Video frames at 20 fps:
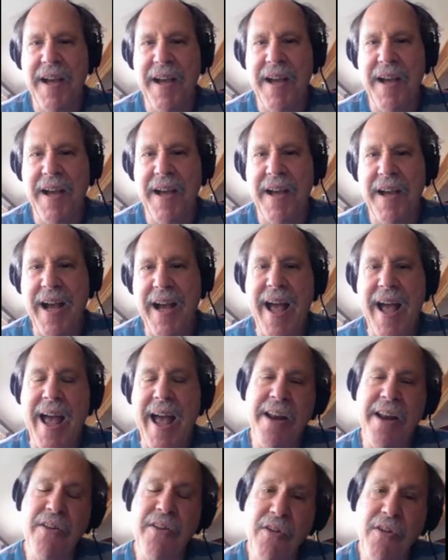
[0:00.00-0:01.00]

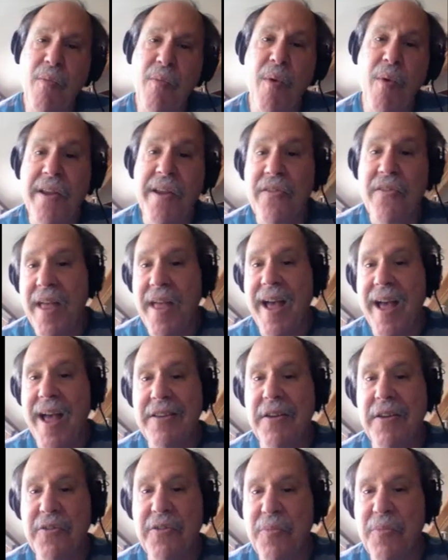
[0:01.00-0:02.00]
And in some ways,
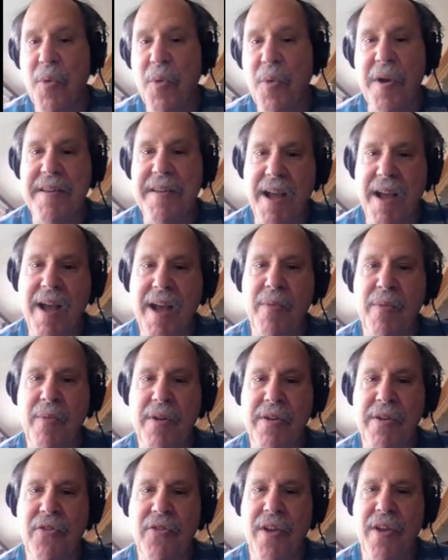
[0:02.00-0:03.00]
that does more
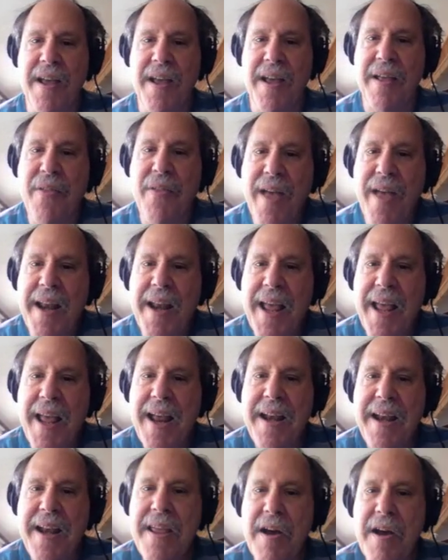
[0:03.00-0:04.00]
damage than
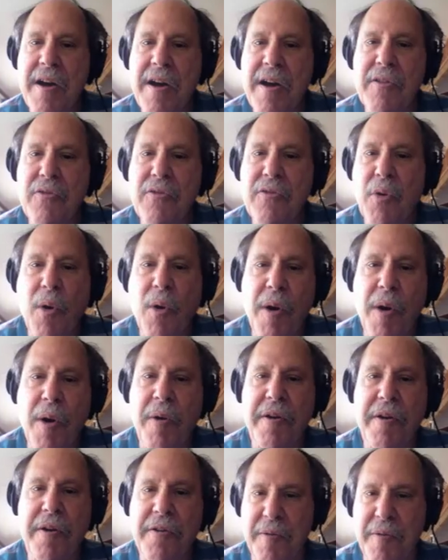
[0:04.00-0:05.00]
any
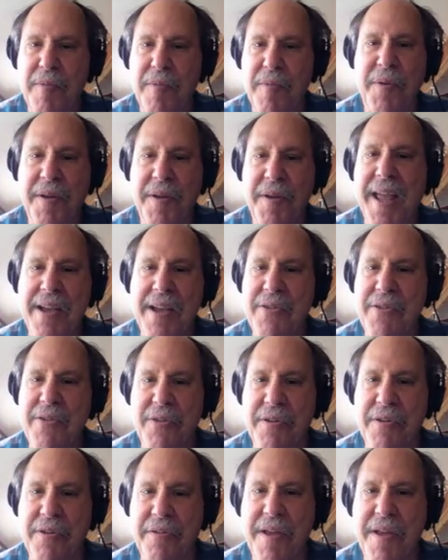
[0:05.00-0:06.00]
untoward
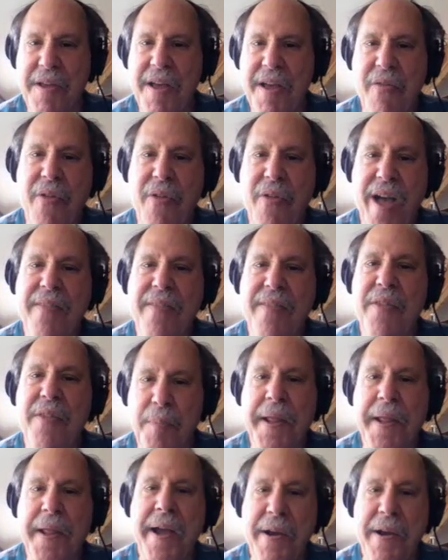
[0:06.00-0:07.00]
communication that the
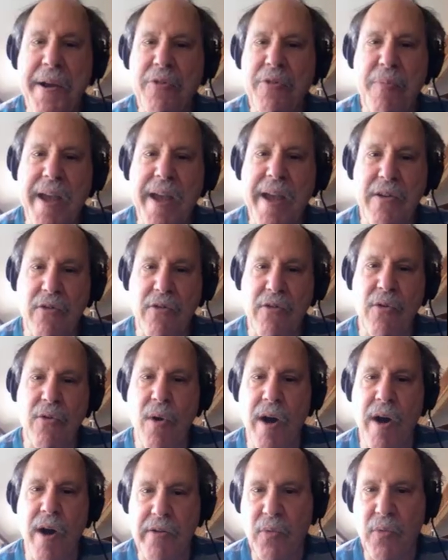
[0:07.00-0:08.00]
players may
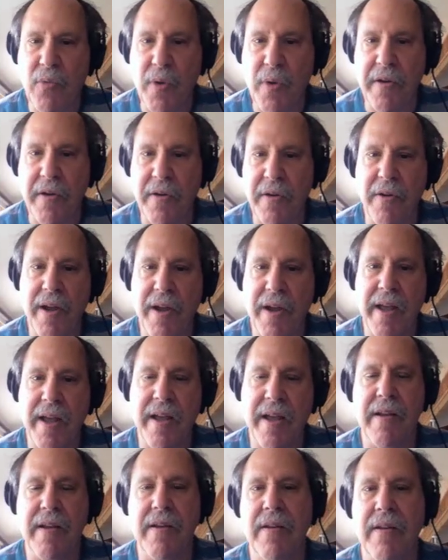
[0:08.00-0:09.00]
do on Twitter
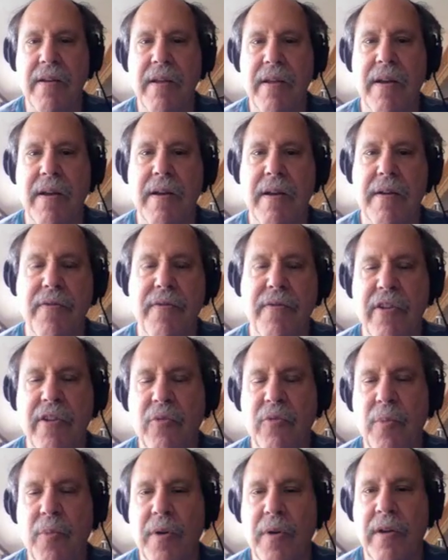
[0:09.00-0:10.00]
and
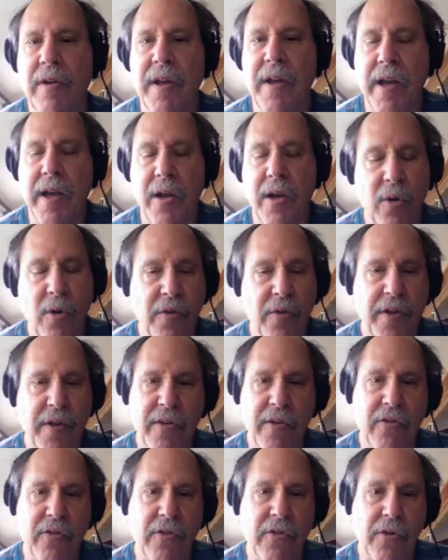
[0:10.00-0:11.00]
Facebook and all the
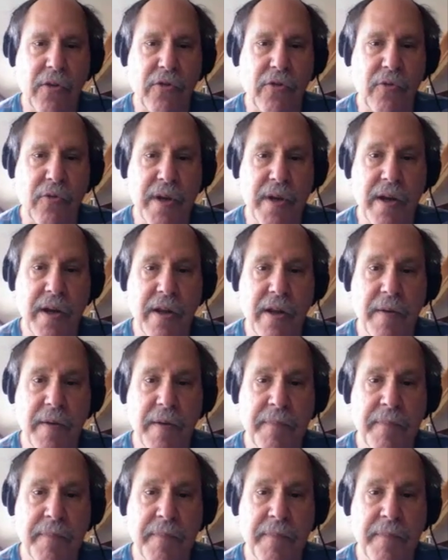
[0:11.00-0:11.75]
other social media.